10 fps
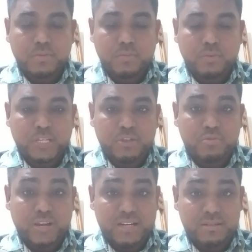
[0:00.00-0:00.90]
We need
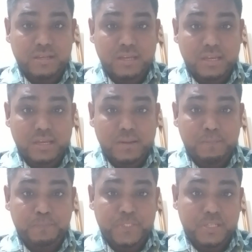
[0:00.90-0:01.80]
to add
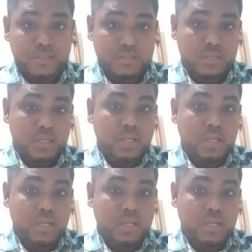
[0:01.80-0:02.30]
just